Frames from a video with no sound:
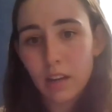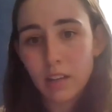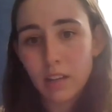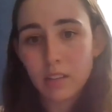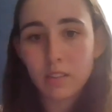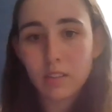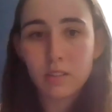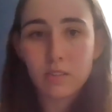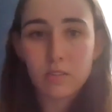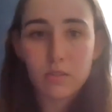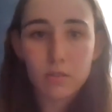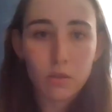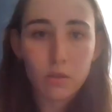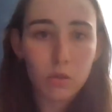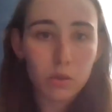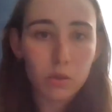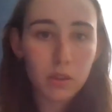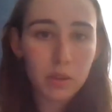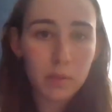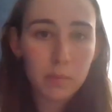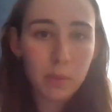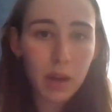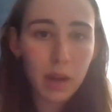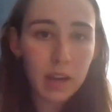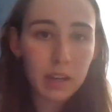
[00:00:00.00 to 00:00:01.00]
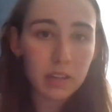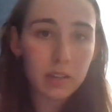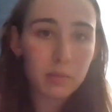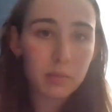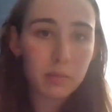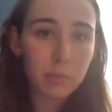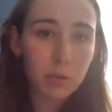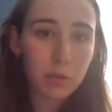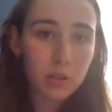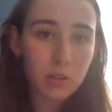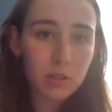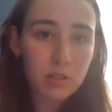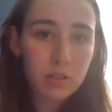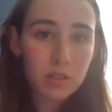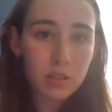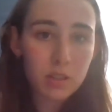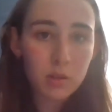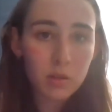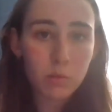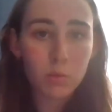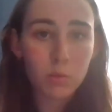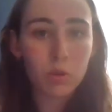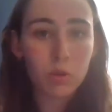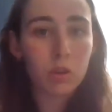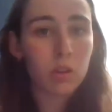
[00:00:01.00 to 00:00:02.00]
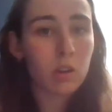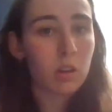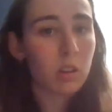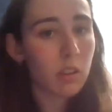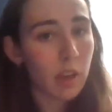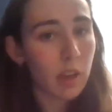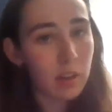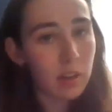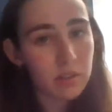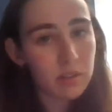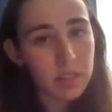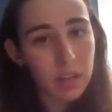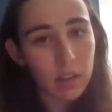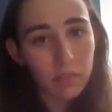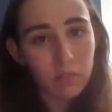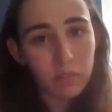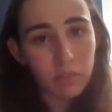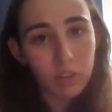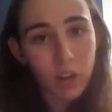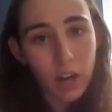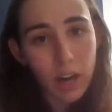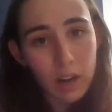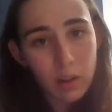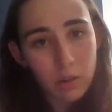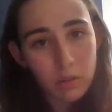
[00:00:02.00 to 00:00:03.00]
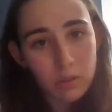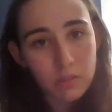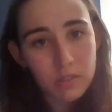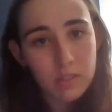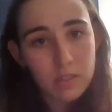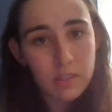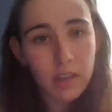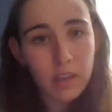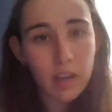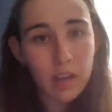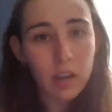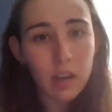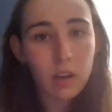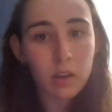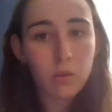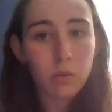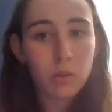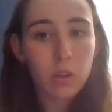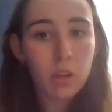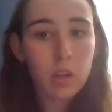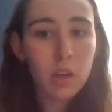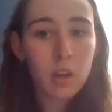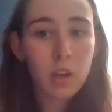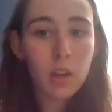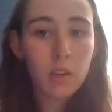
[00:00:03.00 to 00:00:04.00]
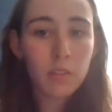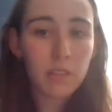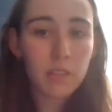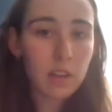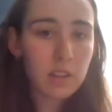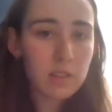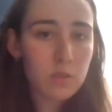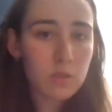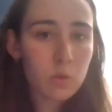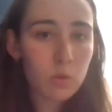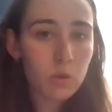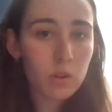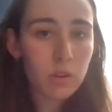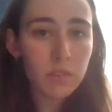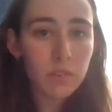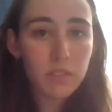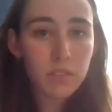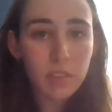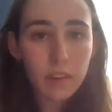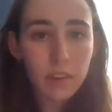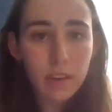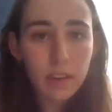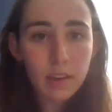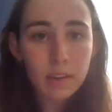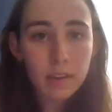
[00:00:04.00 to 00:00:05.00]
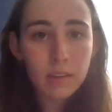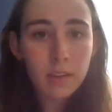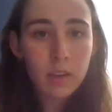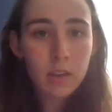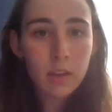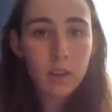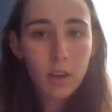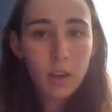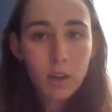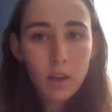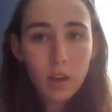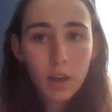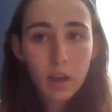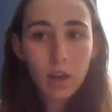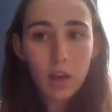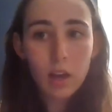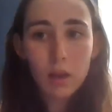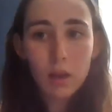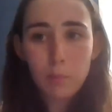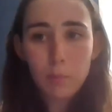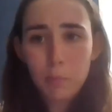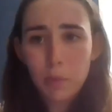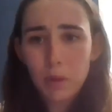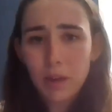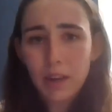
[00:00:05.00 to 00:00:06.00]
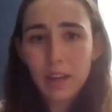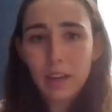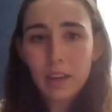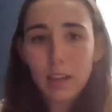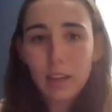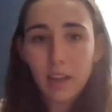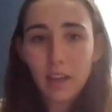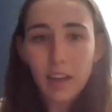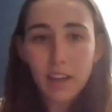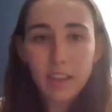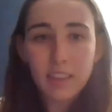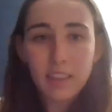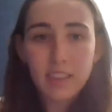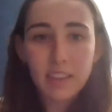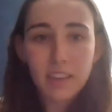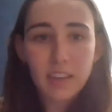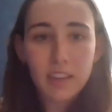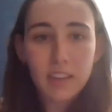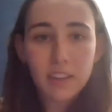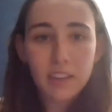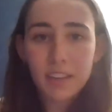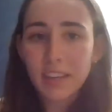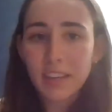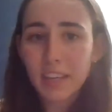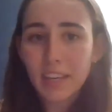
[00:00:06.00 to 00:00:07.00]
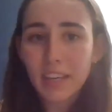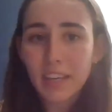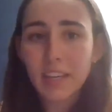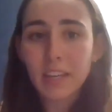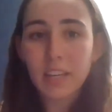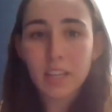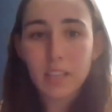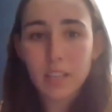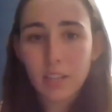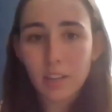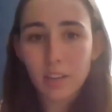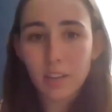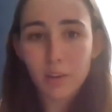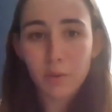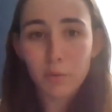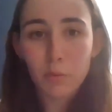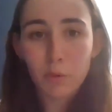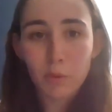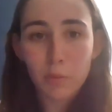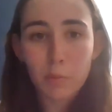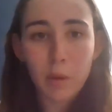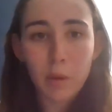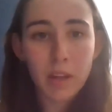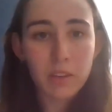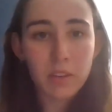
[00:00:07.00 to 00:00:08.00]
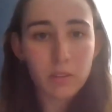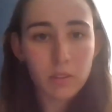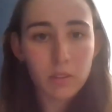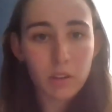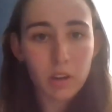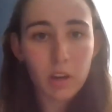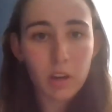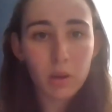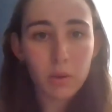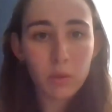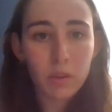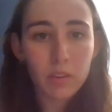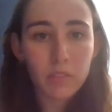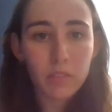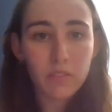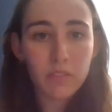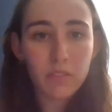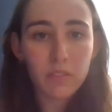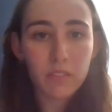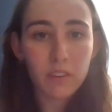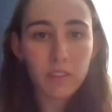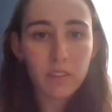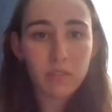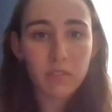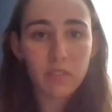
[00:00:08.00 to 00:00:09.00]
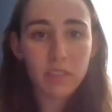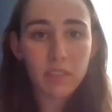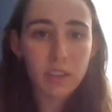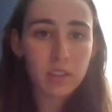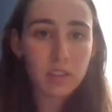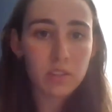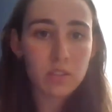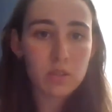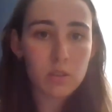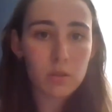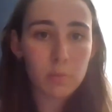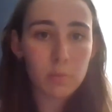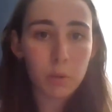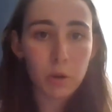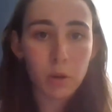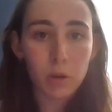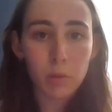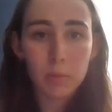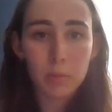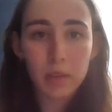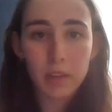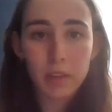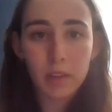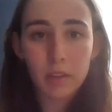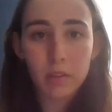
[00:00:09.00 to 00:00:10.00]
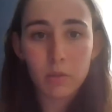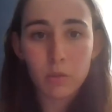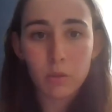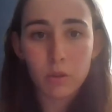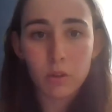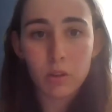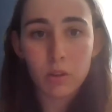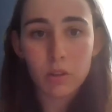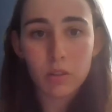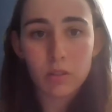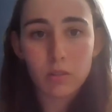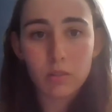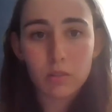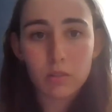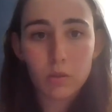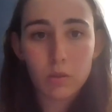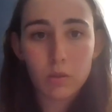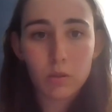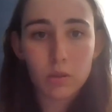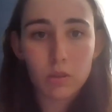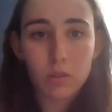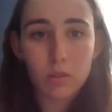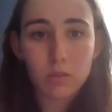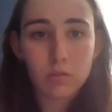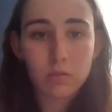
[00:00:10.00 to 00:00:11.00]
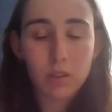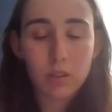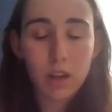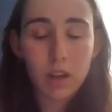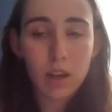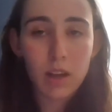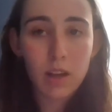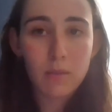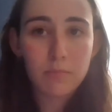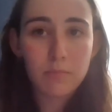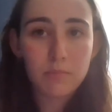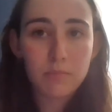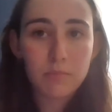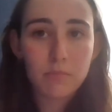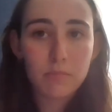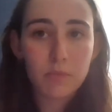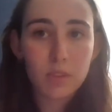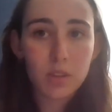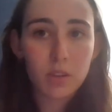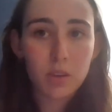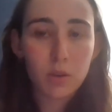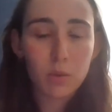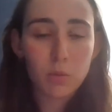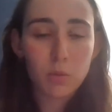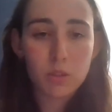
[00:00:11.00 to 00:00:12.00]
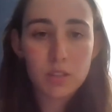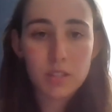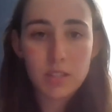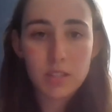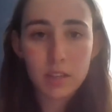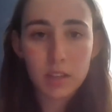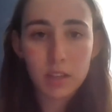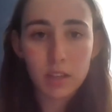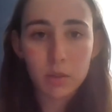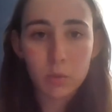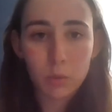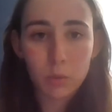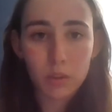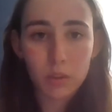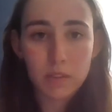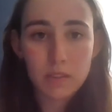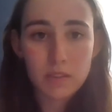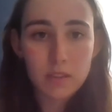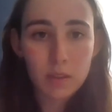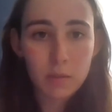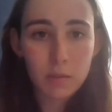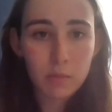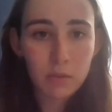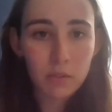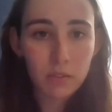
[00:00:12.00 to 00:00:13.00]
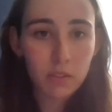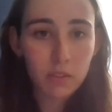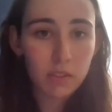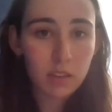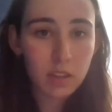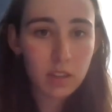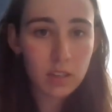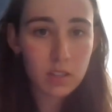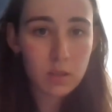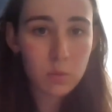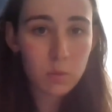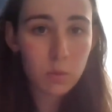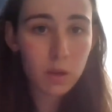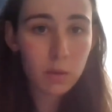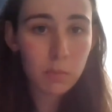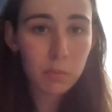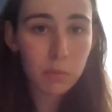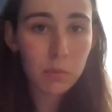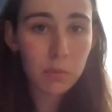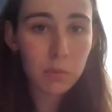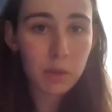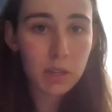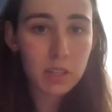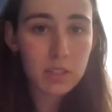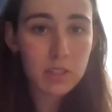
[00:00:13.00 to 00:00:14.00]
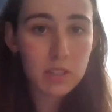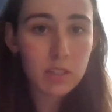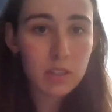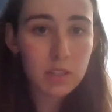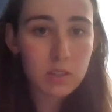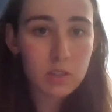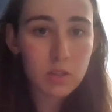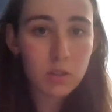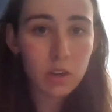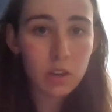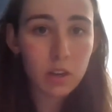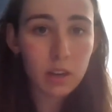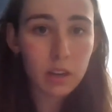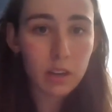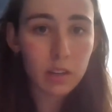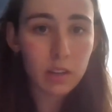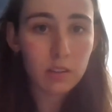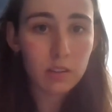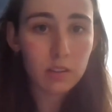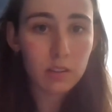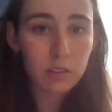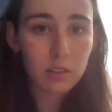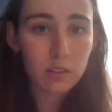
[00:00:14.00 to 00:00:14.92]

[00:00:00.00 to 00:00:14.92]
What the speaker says: It's slowly back in person. We're allowed to have crowds now, that sort of thing. But I think like in a year we'll better know if things are permanent or we're sticking with some of the things we implemented during